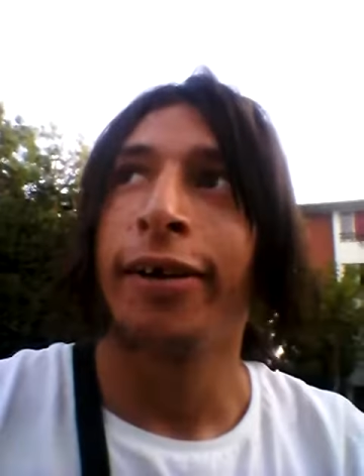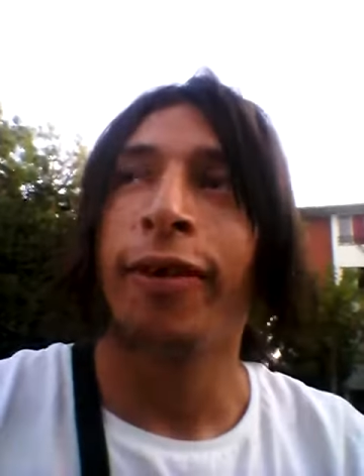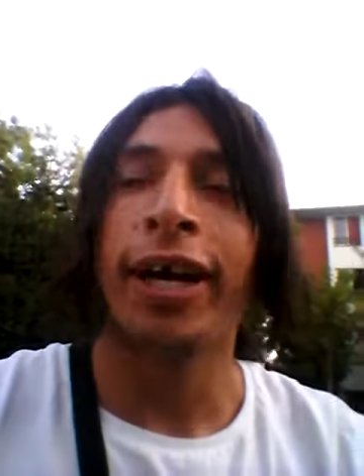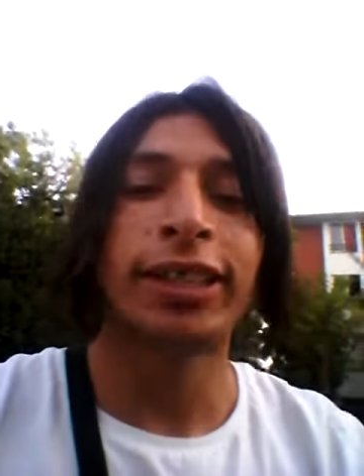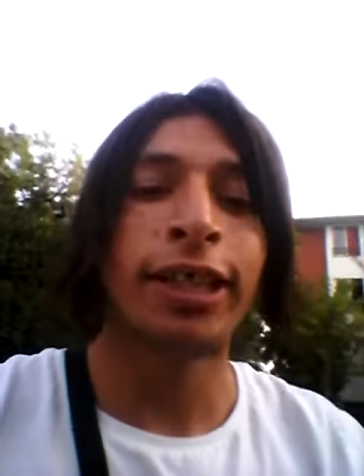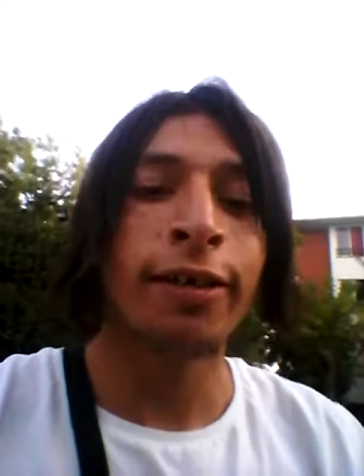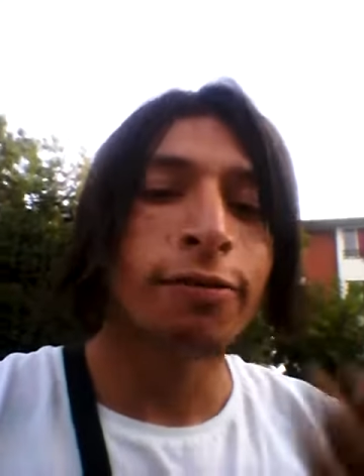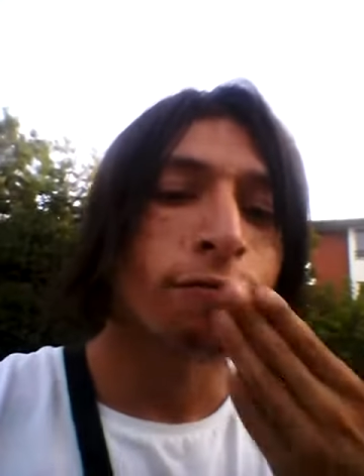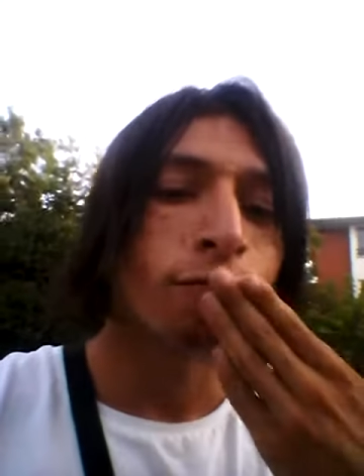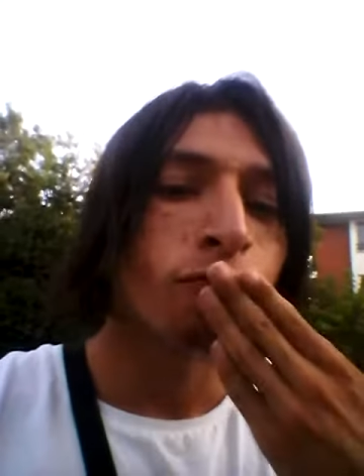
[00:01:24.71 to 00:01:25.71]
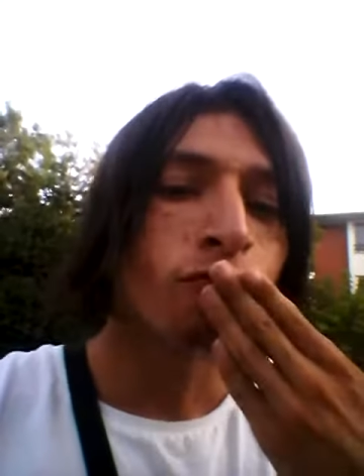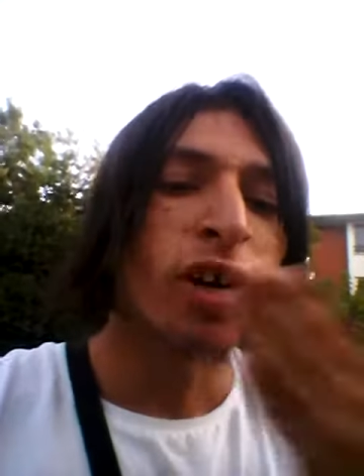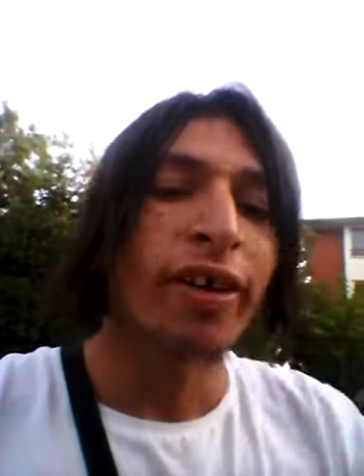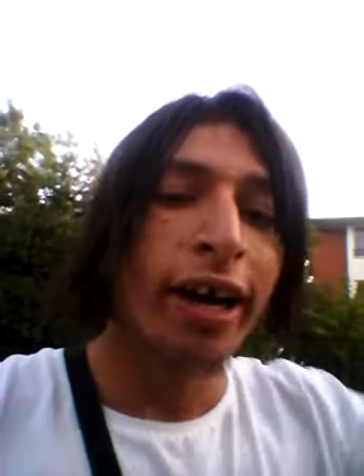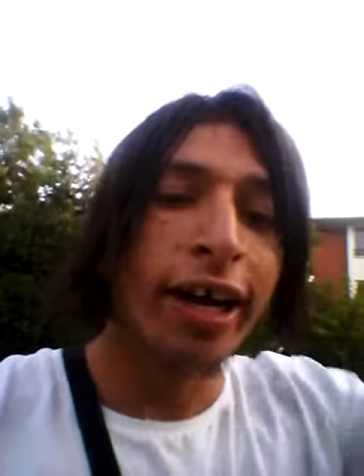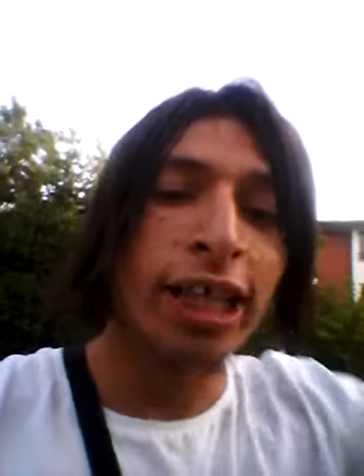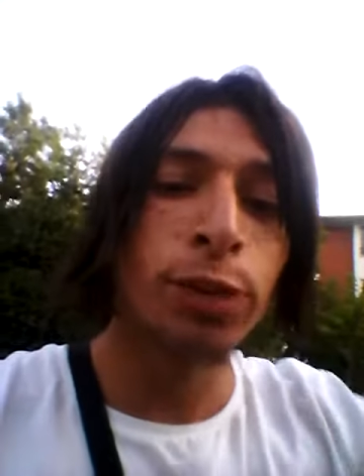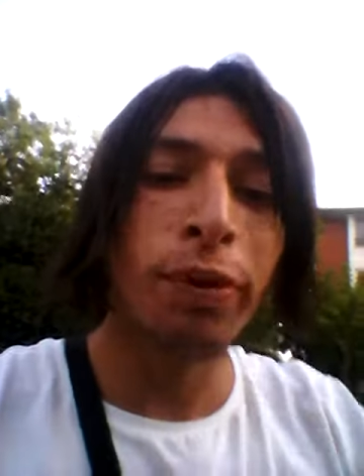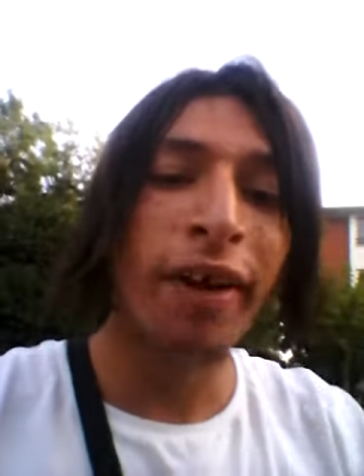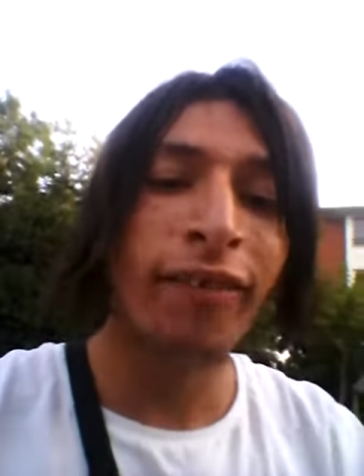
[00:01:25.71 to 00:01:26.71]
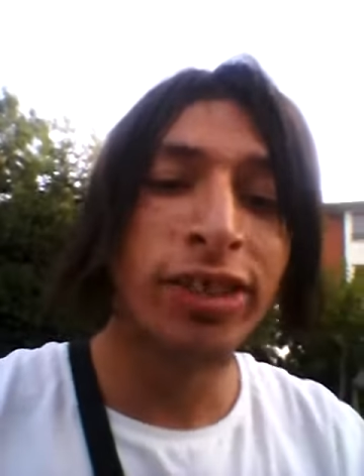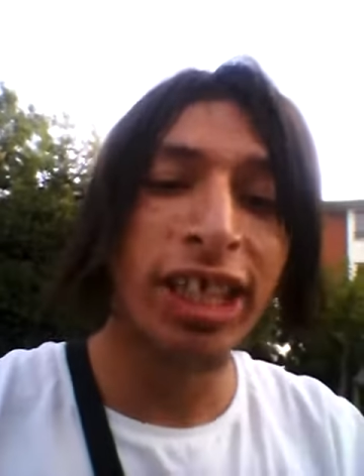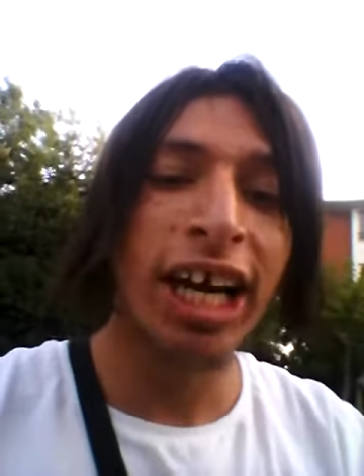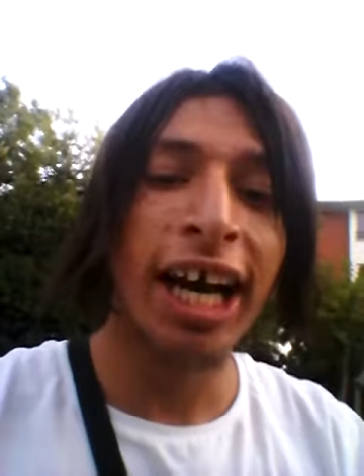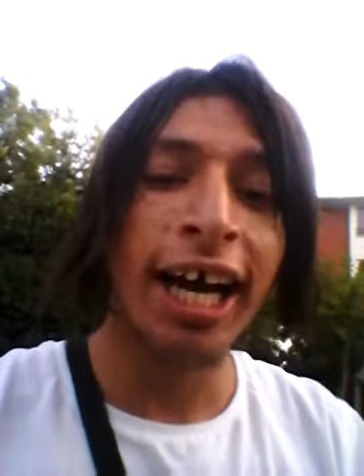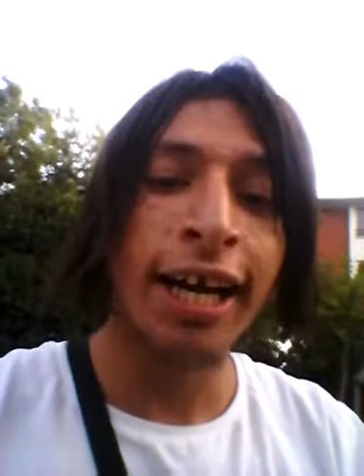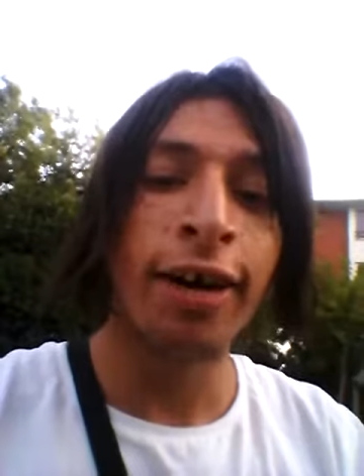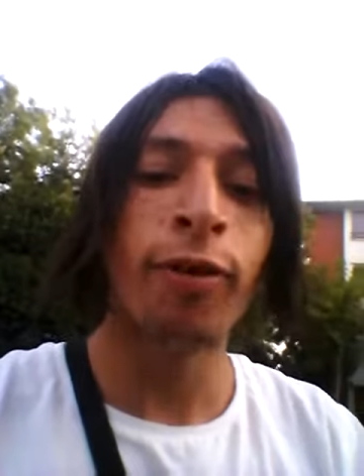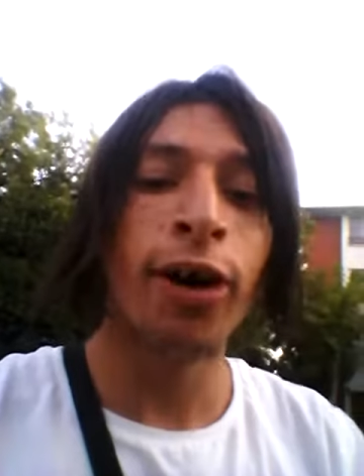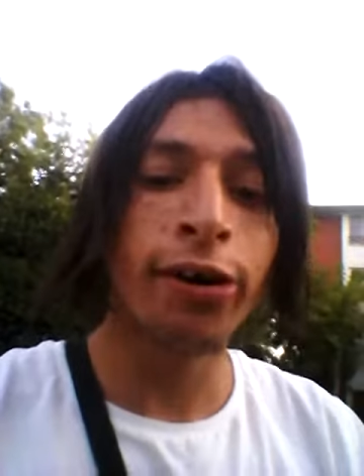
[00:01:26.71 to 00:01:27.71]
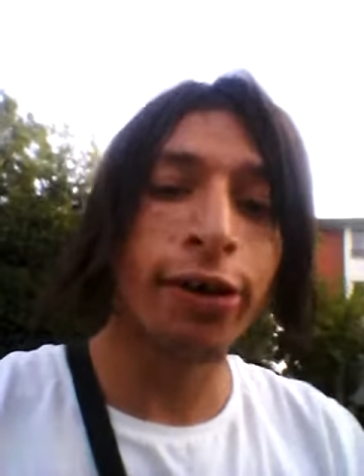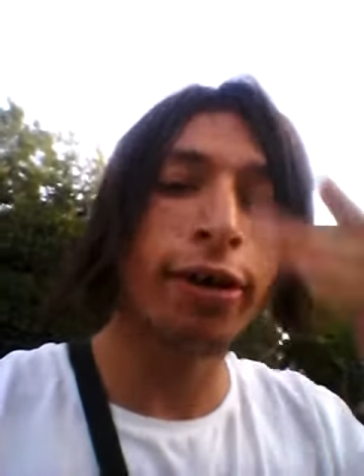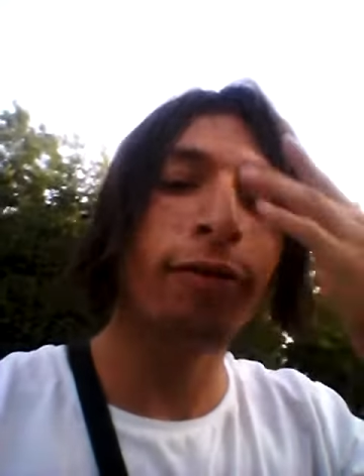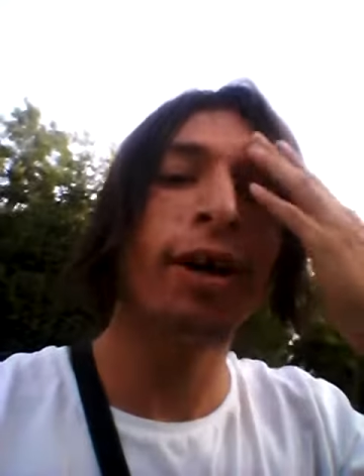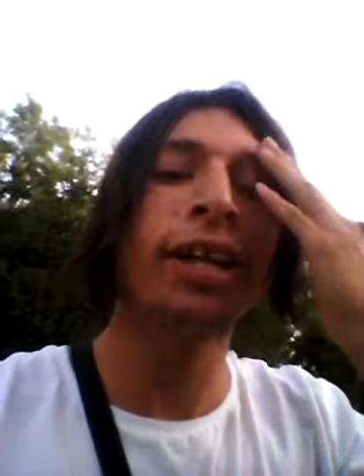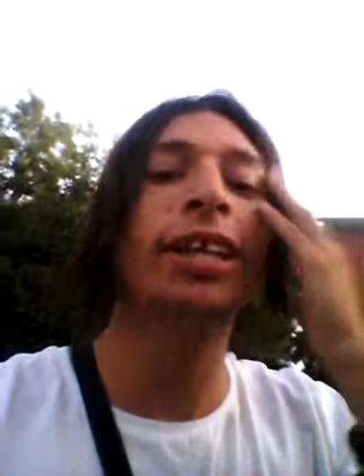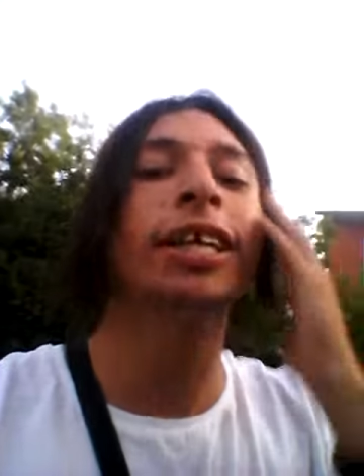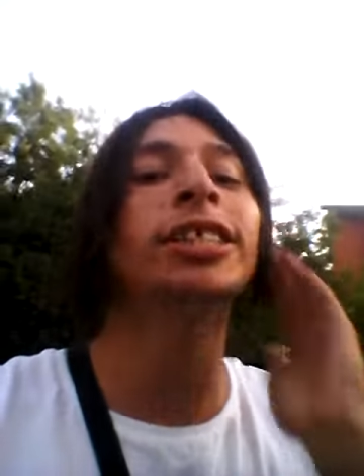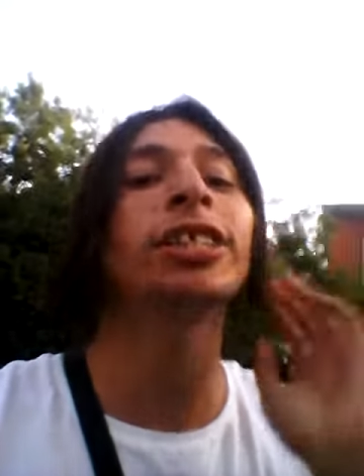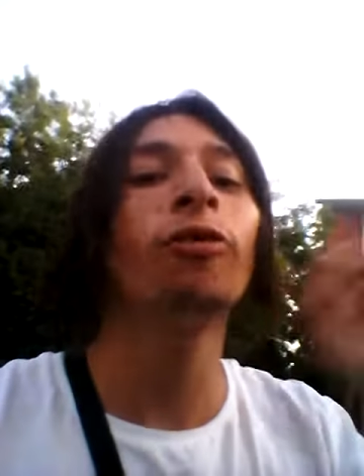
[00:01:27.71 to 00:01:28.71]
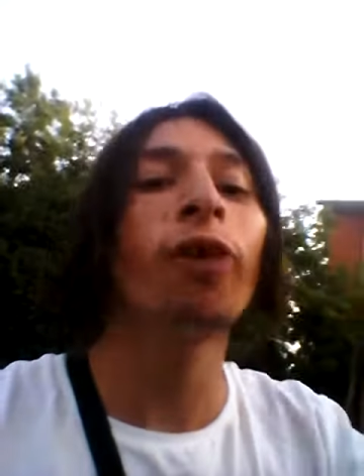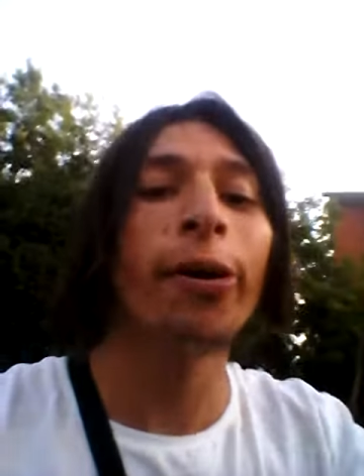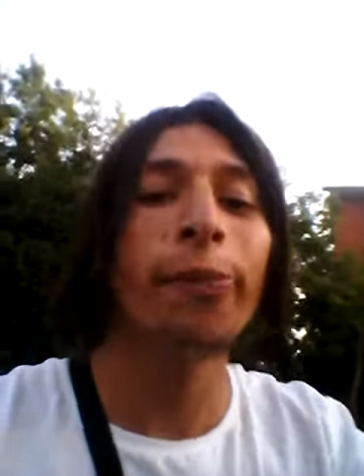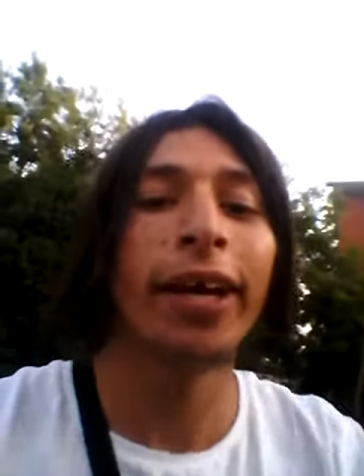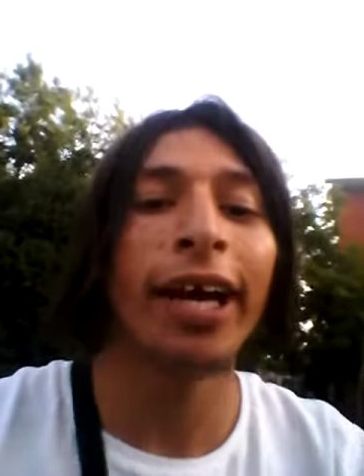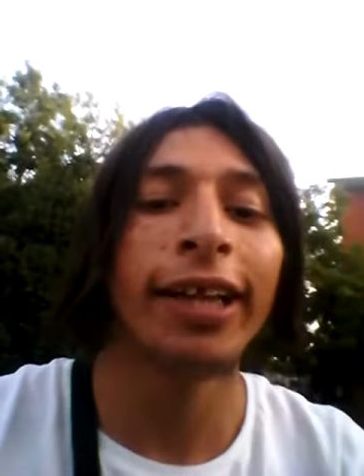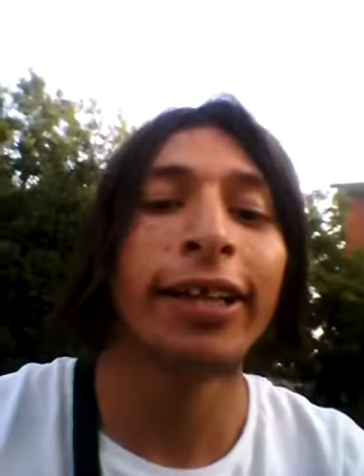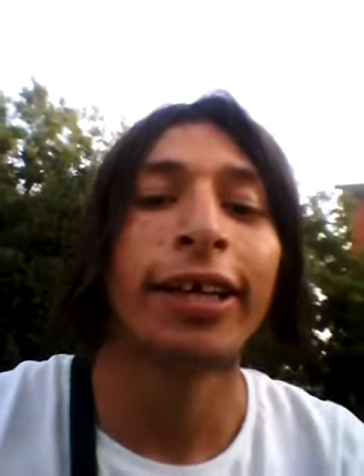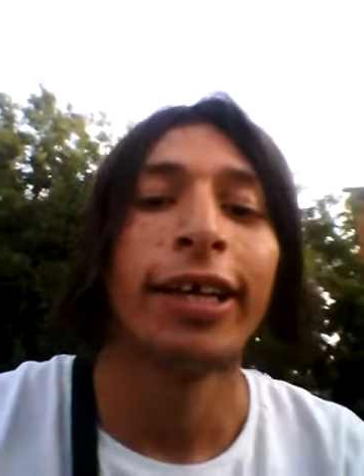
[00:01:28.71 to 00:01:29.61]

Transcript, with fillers: One see. Uh, yes, beautiful Carla walk. I wanted this uh, wall we got.